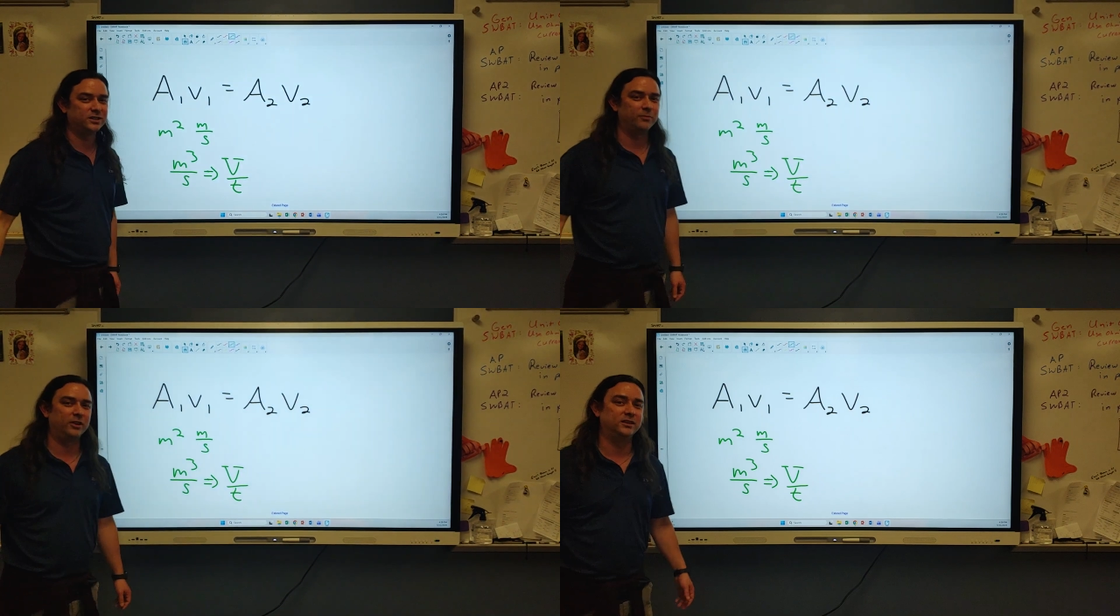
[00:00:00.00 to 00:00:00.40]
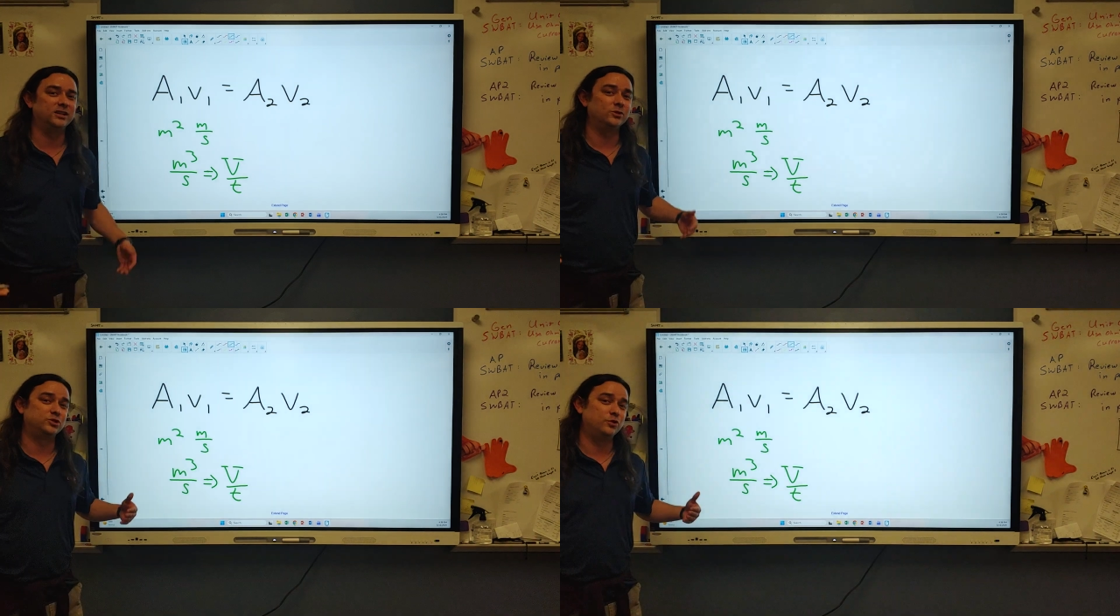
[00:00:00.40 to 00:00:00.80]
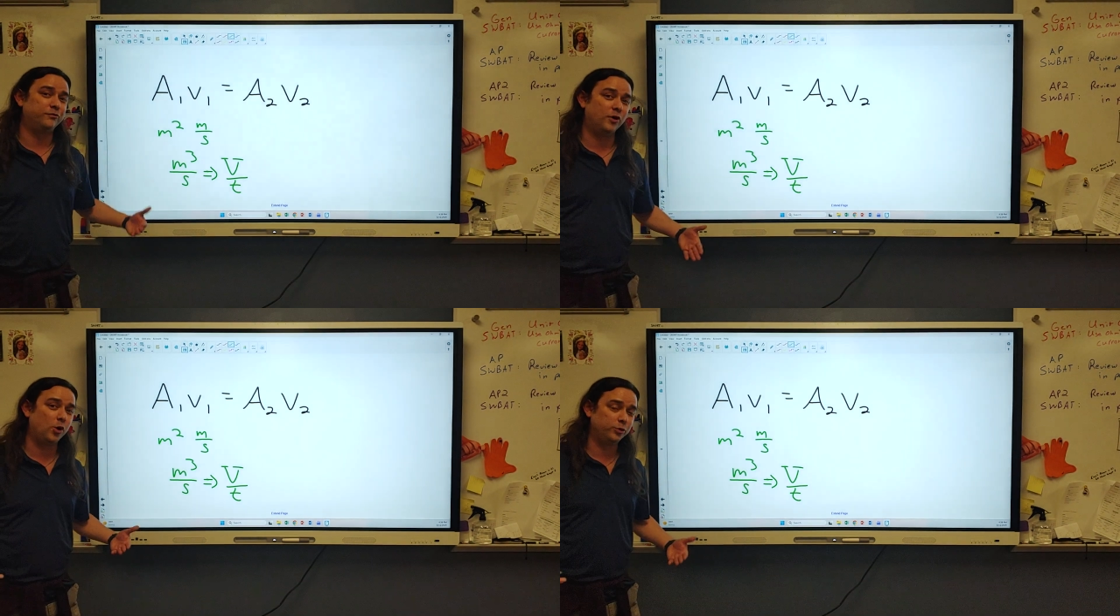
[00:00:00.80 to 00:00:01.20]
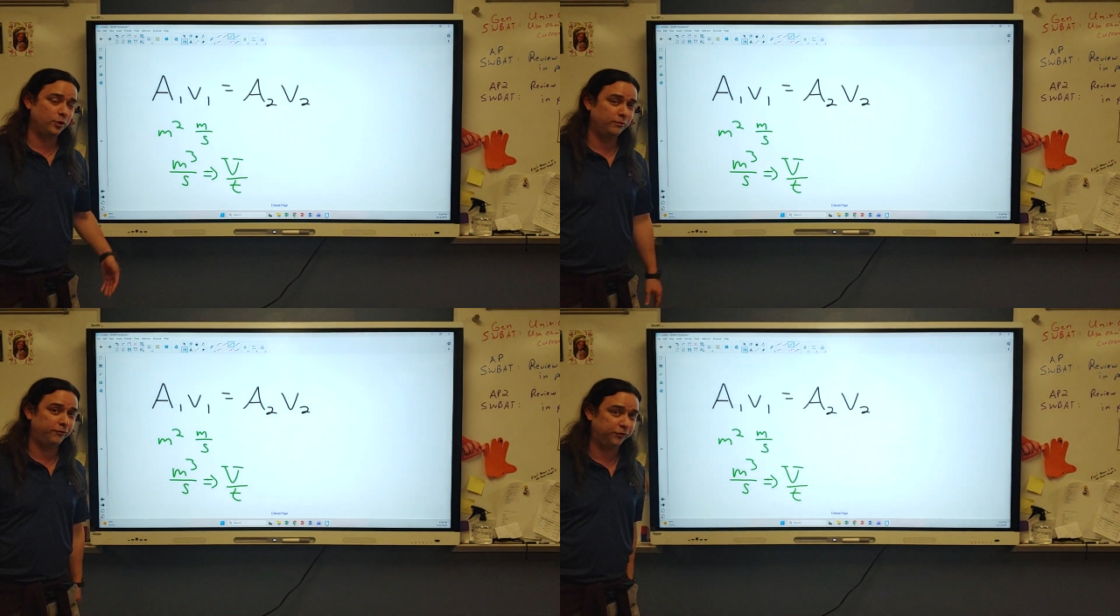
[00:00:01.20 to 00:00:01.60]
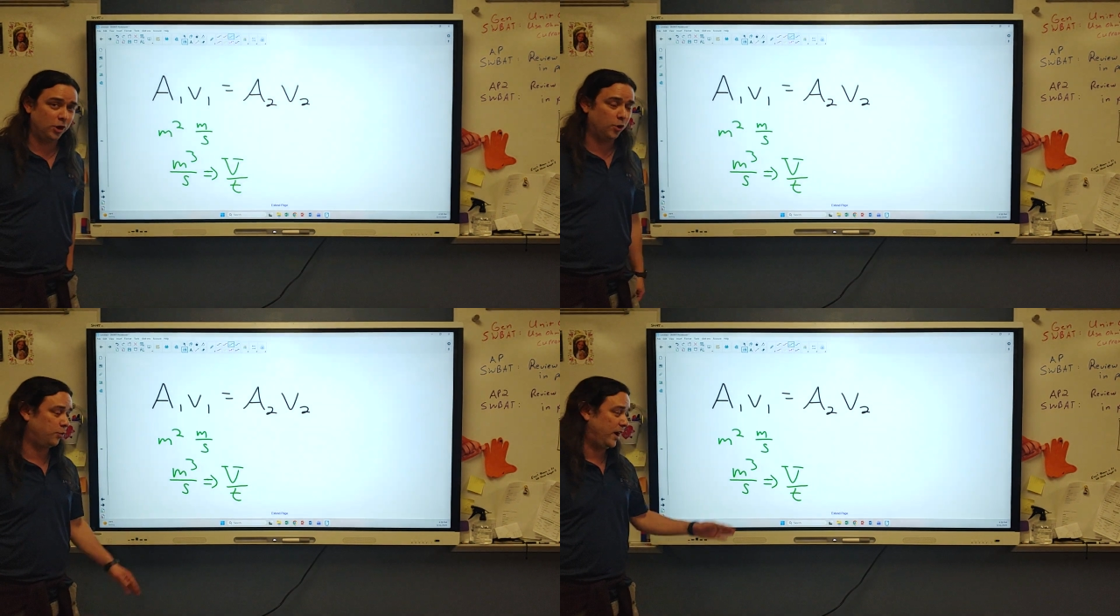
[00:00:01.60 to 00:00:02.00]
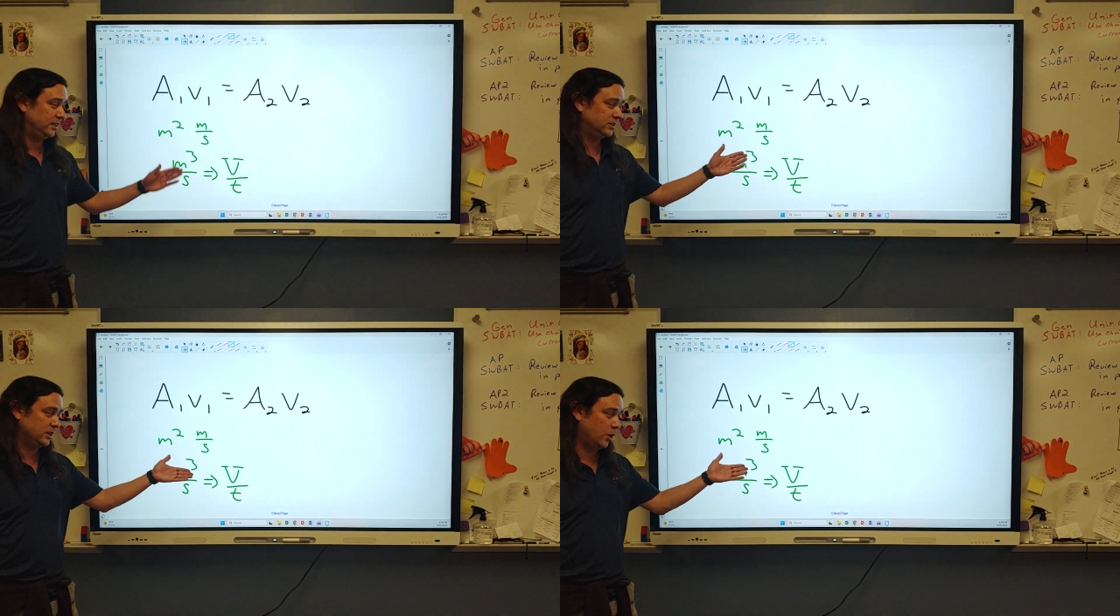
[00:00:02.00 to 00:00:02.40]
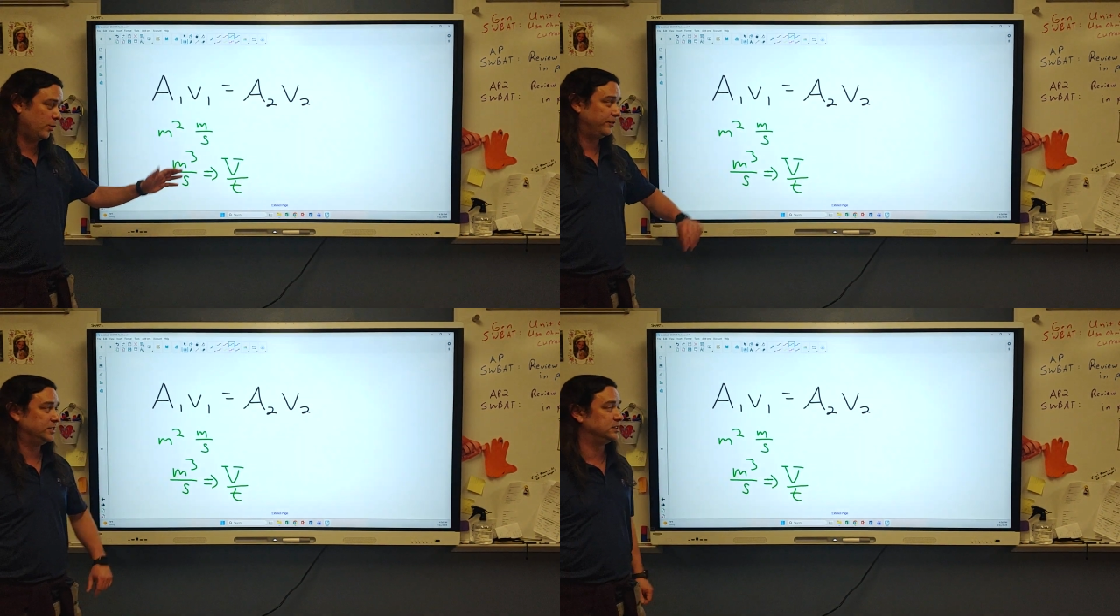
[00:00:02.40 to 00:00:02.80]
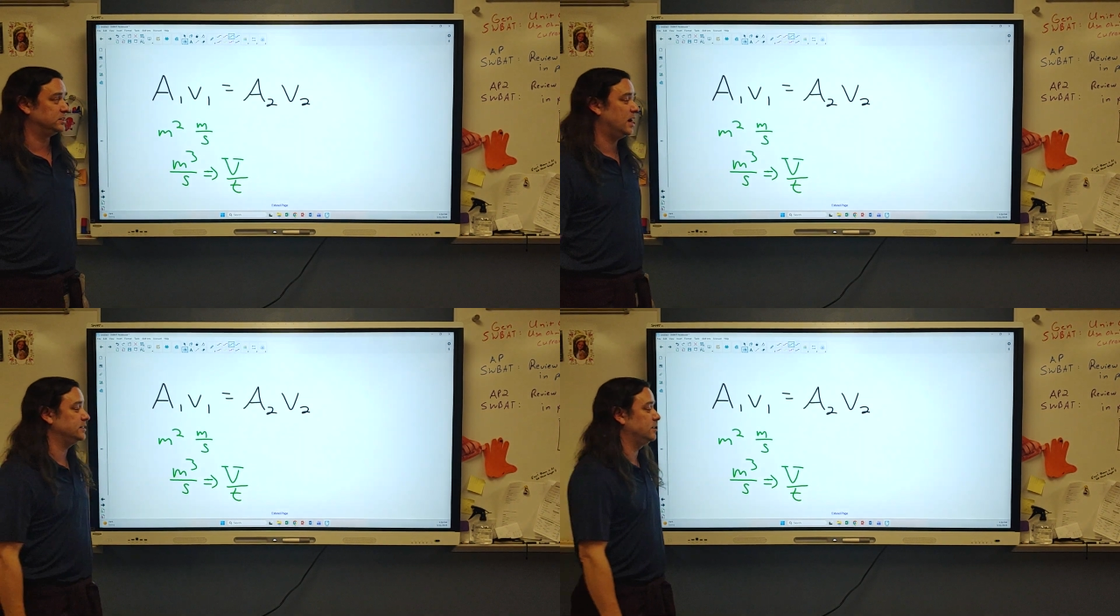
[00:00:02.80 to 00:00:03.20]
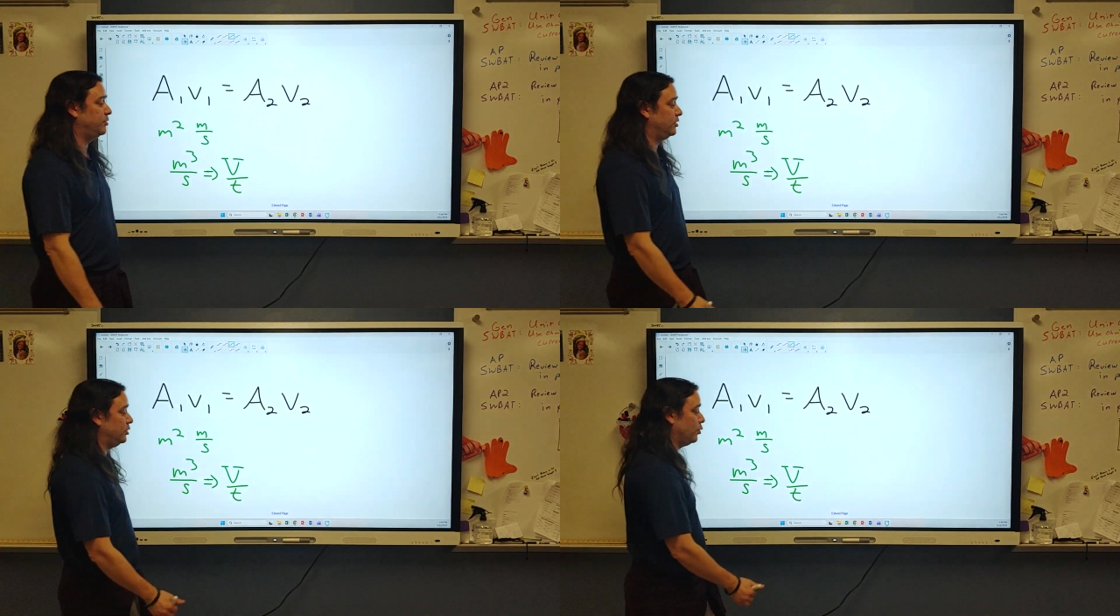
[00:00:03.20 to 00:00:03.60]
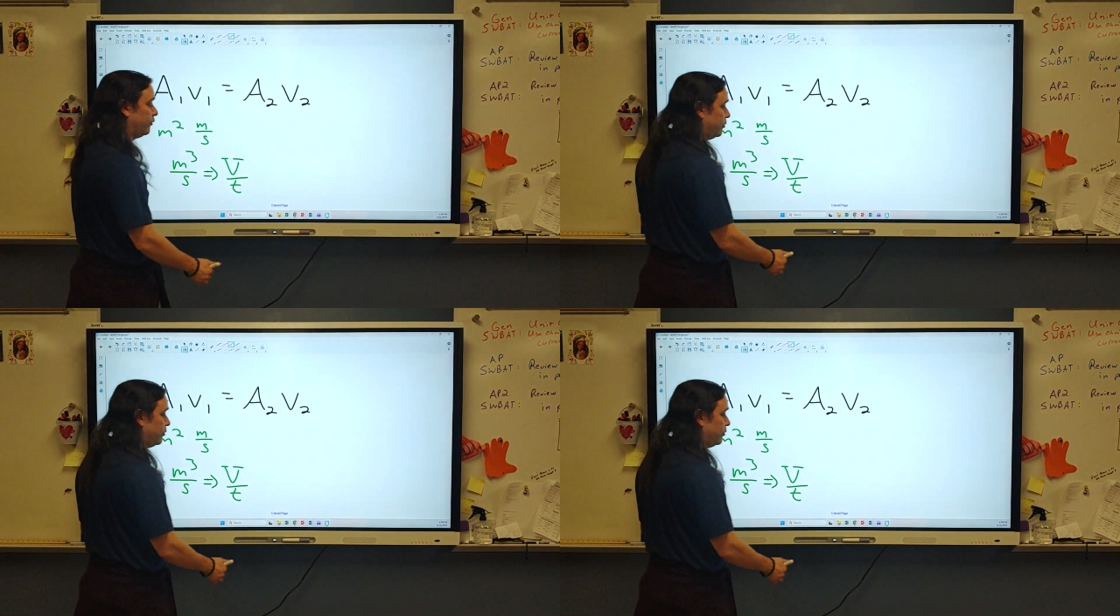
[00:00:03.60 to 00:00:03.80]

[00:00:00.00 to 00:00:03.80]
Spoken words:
something that tells you volume flow rate. So if this is not something that you are